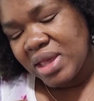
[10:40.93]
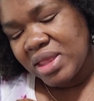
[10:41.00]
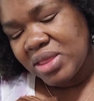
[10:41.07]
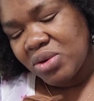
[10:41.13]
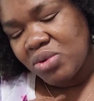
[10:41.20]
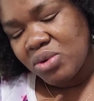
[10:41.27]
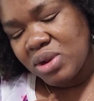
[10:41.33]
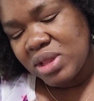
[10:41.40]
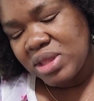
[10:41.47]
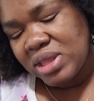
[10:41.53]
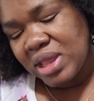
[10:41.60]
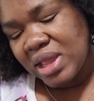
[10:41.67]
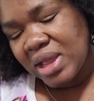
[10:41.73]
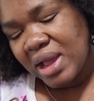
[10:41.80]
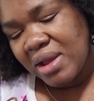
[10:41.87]
the only
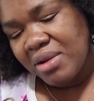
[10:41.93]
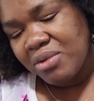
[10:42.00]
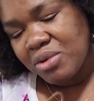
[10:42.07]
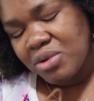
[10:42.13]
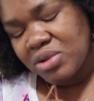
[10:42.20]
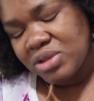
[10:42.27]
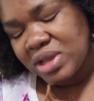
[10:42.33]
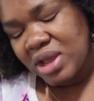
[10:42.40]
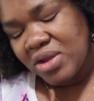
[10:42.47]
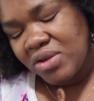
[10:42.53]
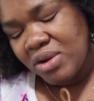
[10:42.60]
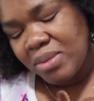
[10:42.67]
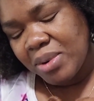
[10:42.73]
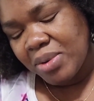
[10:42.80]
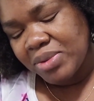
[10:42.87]
thing I could tell you
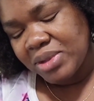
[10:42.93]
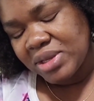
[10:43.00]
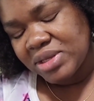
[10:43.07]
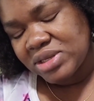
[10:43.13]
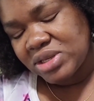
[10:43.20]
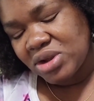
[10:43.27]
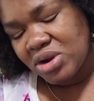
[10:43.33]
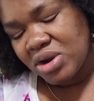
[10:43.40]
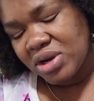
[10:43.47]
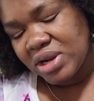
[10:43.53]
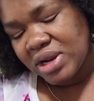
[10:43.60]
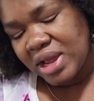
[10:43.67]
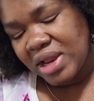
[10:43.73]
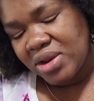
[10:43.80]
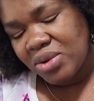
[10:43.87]
about this yarn that
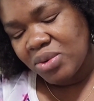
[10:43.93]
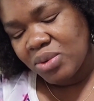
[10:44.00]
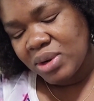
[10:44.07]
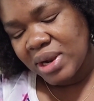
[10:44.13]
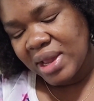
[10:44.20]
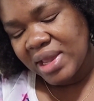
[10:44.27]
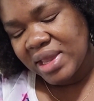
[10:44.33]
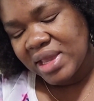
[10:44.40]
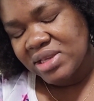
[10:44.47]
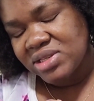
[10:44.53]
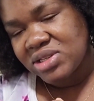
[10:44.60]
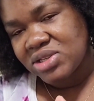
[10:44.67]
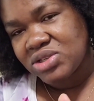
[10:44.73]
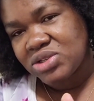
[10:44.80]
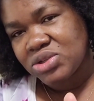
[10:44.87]
I don't like is
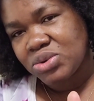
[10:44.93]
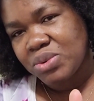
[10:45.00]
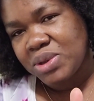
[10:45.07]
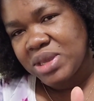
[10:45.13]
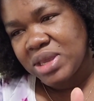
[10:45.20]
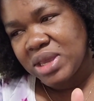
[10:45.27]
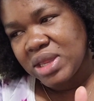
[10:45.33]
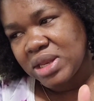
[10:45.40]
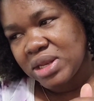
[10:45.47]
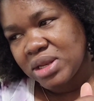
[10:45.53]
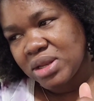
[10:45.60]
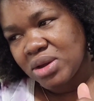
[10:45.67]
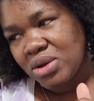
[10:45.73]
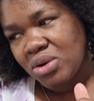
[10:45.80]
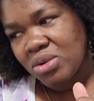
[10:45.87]
the squeaking
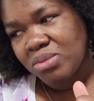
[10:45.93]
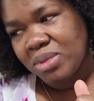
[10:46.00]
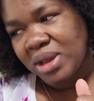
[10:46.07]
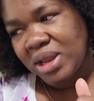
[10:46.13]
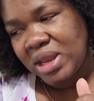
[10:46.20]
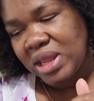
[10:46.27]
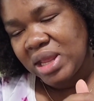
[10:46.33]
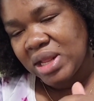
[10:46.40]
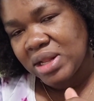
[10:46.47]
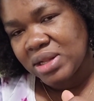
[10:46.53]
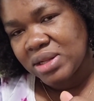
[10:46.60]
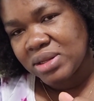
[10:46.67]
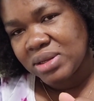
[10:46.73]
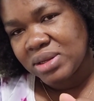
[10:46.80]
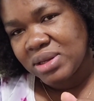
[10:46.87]
on my needle.
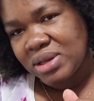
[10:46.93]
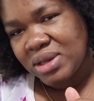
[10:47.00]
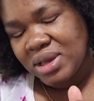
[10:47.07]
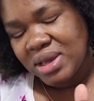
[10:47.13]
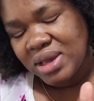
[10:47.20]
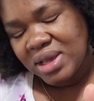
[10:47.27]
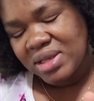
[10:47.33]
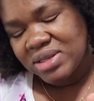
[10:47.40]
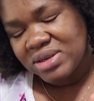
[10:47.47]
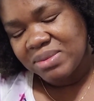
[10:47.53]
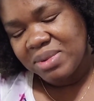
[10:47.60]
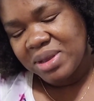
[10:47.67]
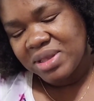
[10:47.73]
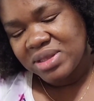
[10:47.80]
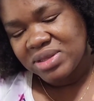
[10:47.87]
It's a
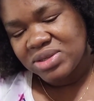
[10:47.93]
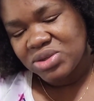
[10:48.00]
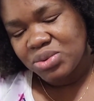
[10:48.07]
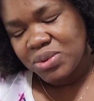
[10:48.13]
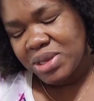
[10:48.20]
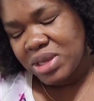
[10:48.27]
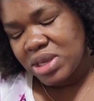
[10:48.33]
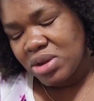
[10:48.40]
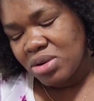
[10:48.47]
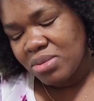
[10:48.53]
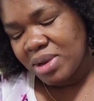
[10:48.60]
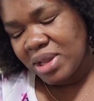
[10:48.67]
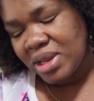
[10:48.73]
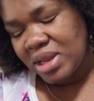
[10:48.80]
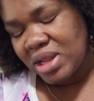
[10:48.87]
bit squeaky on
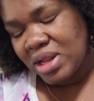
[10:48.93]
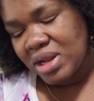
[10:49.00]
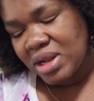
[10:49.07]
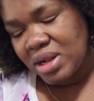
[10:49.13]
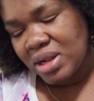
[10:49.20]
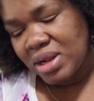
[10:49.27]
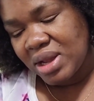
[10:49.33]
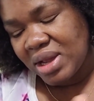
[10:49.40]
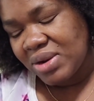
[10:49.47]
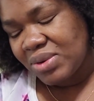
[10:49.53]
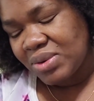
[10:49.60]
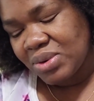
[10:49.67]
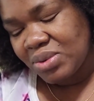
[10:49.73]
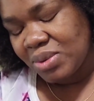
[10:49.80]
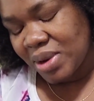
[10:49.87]
my needle. I
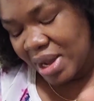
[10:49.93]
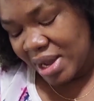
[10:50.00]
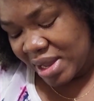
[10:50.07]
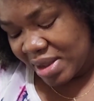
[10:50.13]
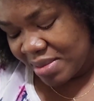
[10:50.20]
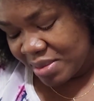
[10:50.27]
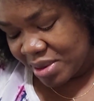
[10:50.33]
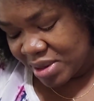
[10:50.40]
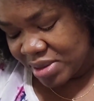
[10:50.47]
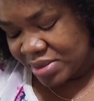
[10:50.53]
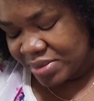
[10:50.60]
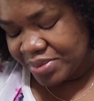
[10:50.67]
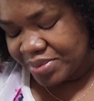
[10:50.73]
don't know why, but